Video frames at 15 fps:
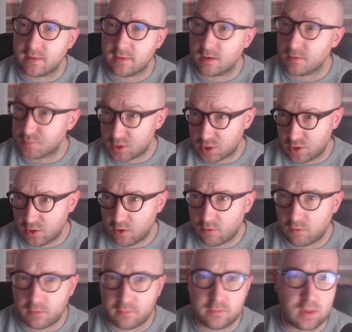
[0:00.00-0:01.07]
the
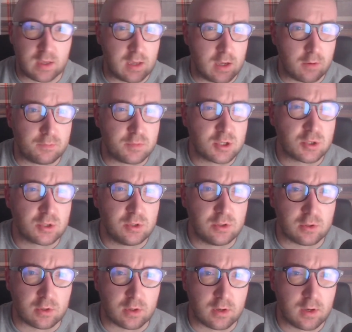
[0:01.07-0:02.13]
obscure of the
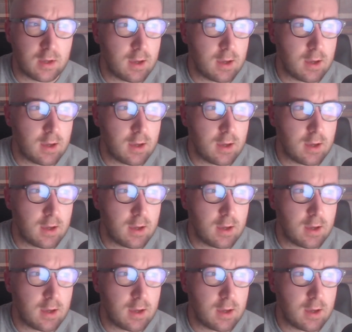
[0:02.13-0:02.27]
obscure.